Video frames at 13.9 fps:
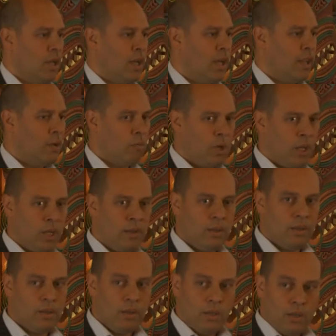and that really
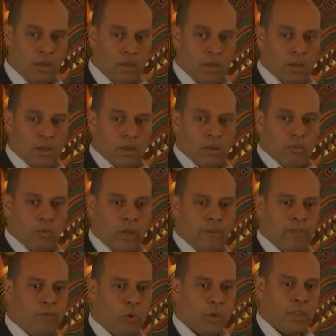
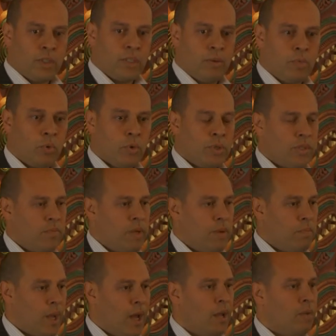reinforces the importance of
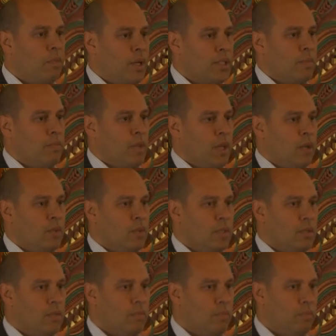being bound by something
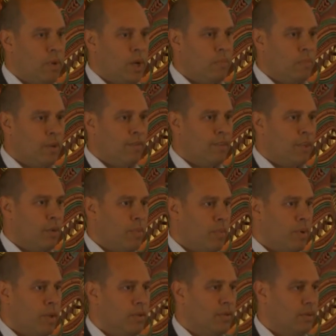else, bound by
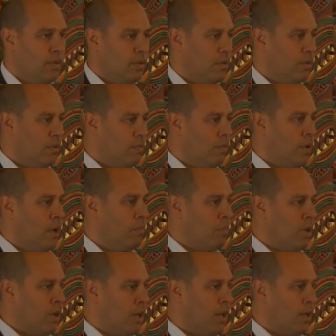whakapapa, bound
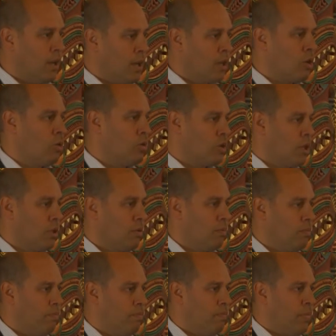by our culture,
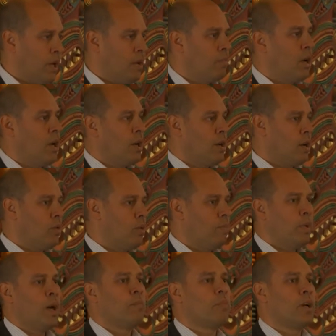bound by our reo,
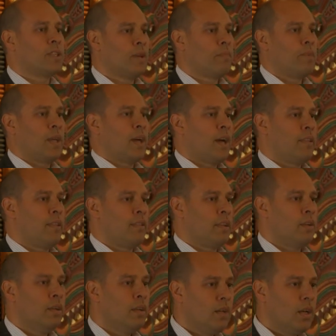bound by something other
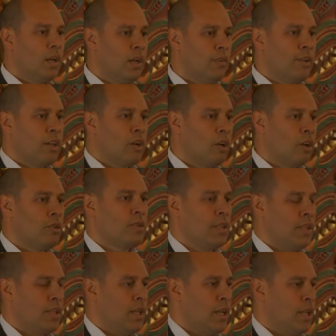than living closely
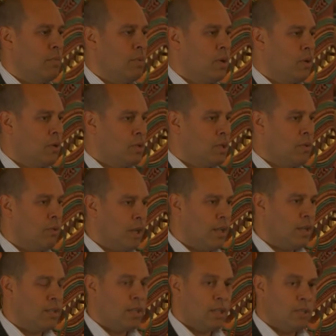together, because the
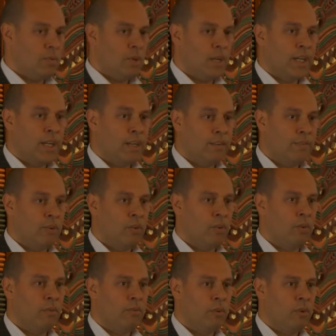reality is we are getting further
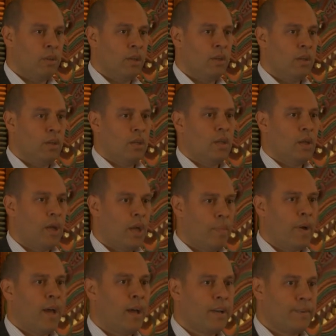and further
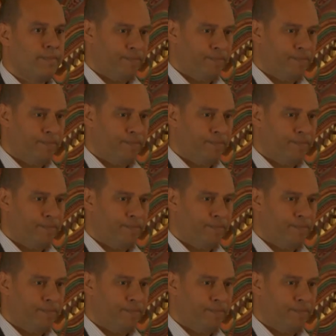apart.